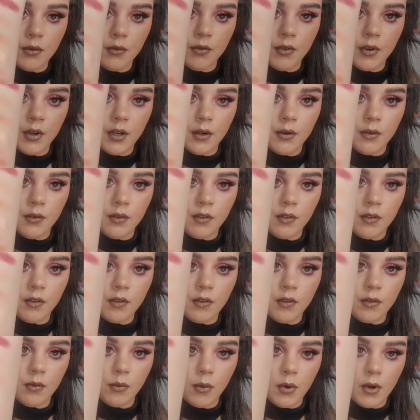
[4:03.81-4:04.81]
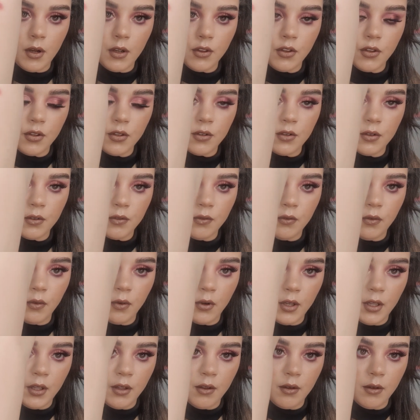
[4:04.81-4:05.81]
rows swatched for
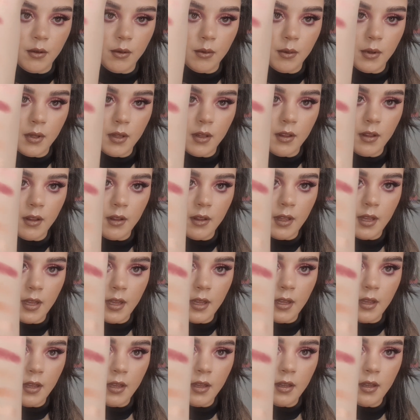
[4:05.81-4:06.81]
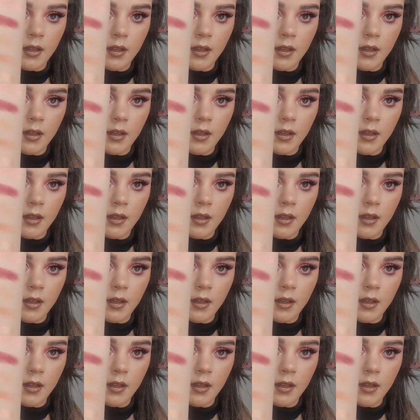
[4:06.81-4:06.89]
you there.